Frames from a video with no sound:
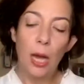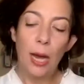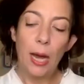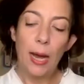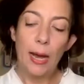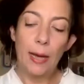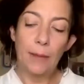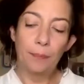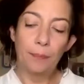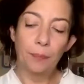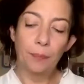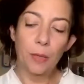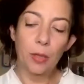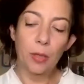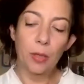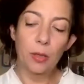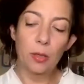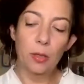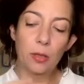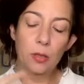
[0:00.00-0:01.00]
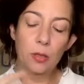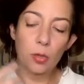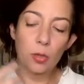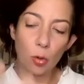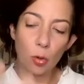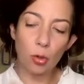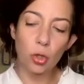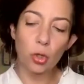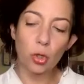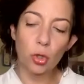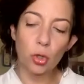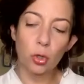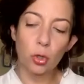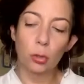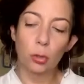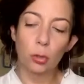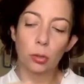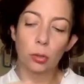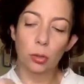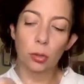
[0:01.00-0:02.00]
the
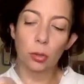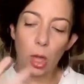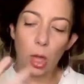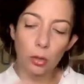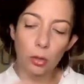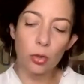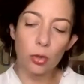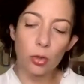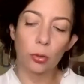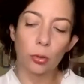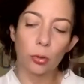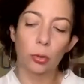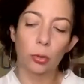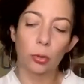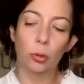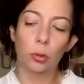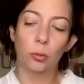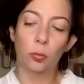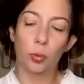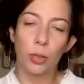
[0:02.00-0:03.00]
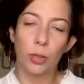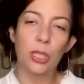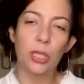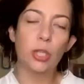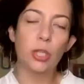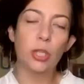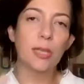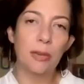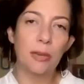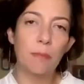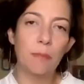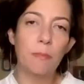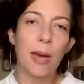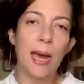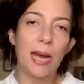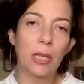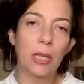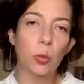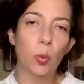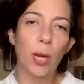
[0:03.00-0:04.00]
social, cultural, religious
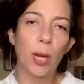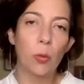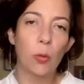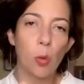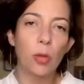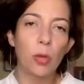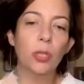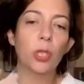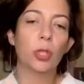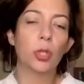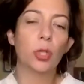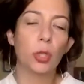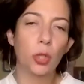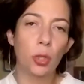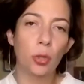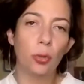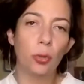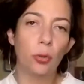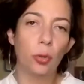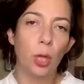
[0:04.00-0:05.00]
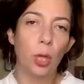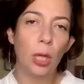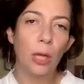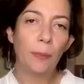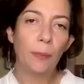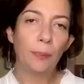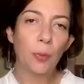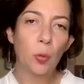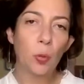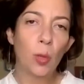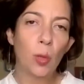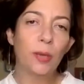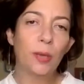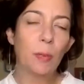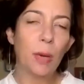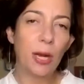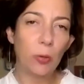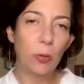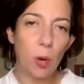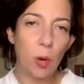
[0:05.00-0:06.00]
impact, what I wanted to do with
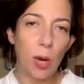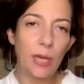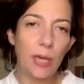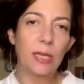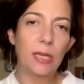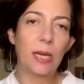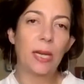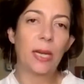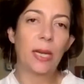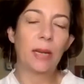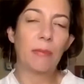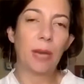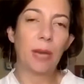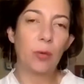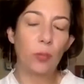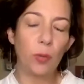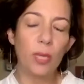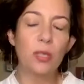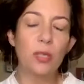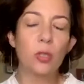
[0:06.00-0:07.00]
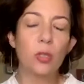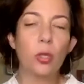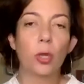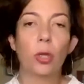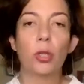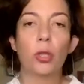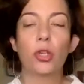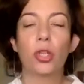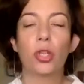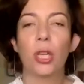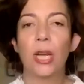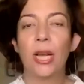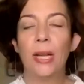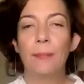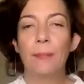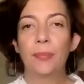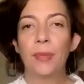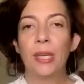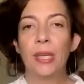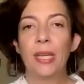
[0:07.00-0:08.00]
my writing and my research
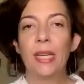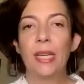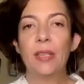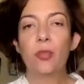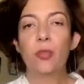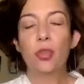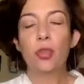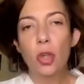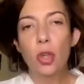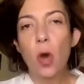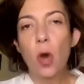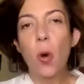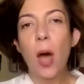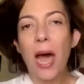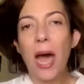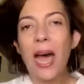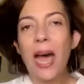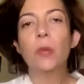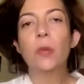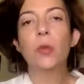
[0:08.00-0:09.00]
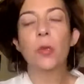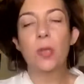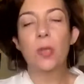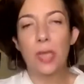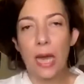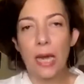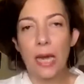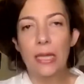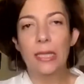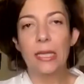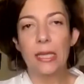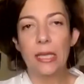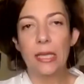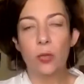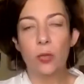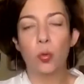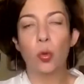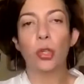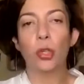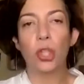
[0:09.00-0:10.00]
is show how
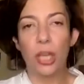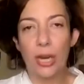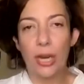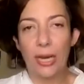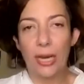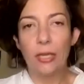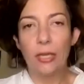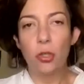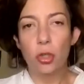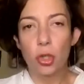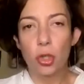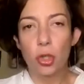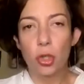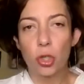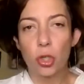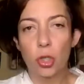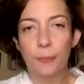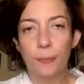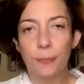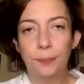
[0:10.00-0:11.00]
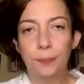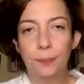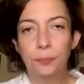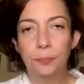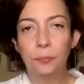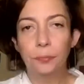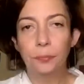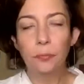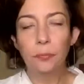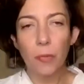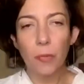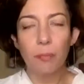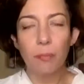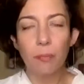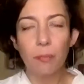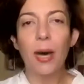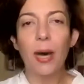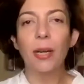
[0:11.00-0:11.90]
societies were changed by